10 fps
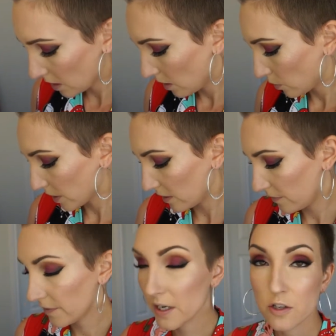we're gonna
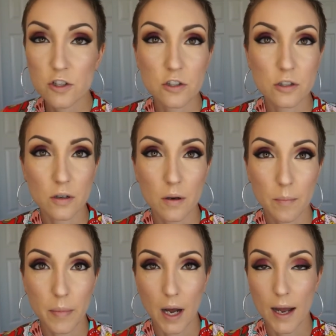finish
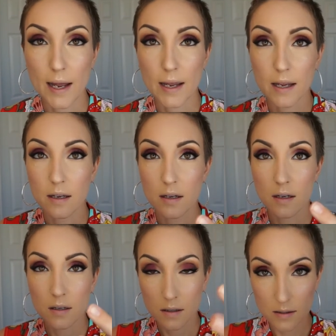by
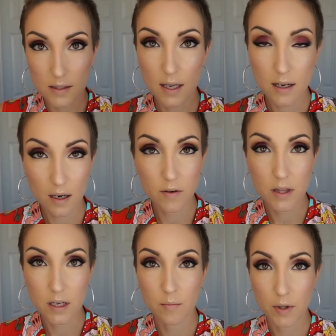setting
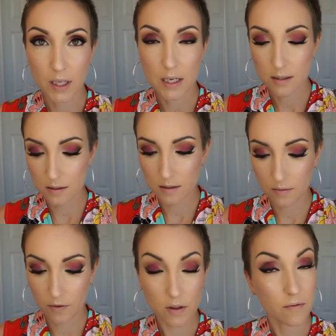everything in place
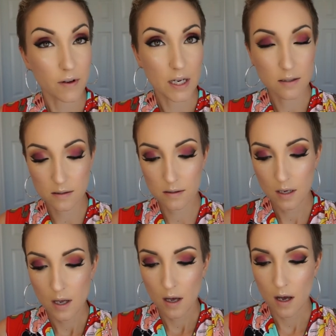for the face.
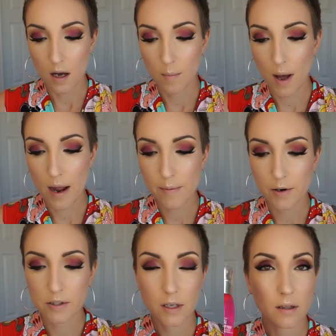I
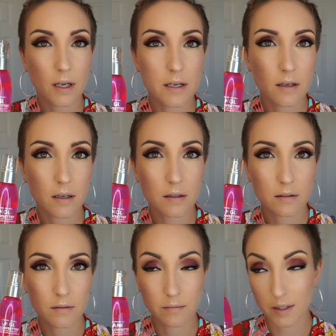personally like,
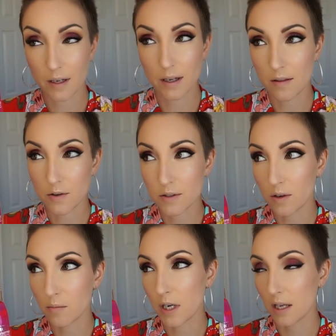again, there's
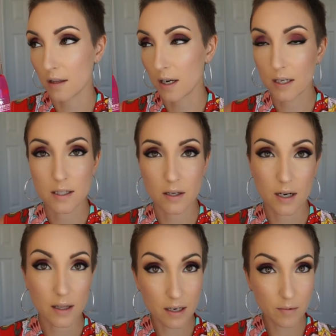so many that I could tell you that
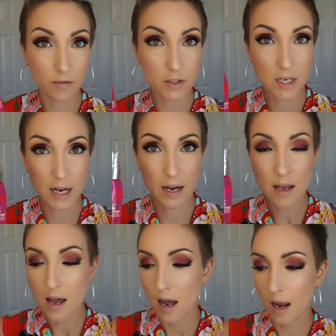I like, but for today,
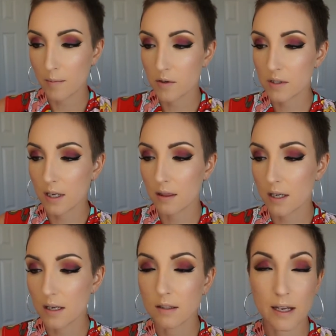I'm using
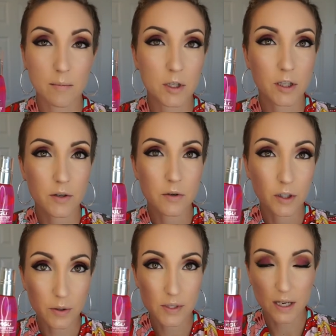the Glamglow
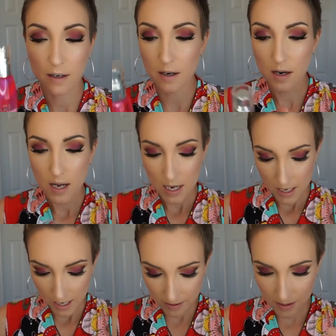Glowsetter.
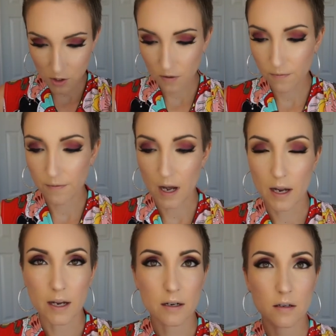It's such a
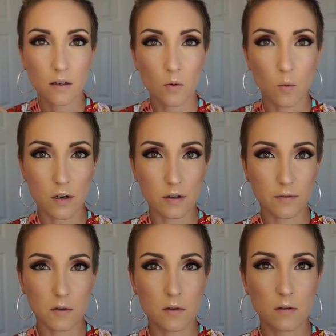fine,
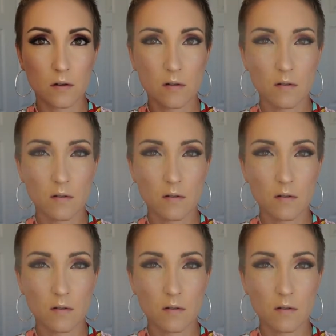wonderful